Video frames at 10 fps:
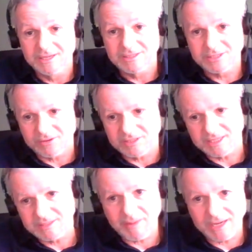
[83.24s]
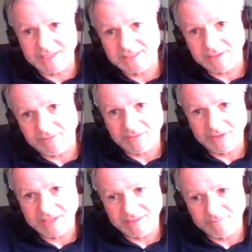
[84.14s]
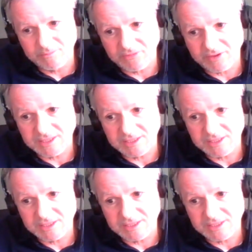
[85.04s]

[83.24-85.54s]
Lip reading: So it's balancing where we provide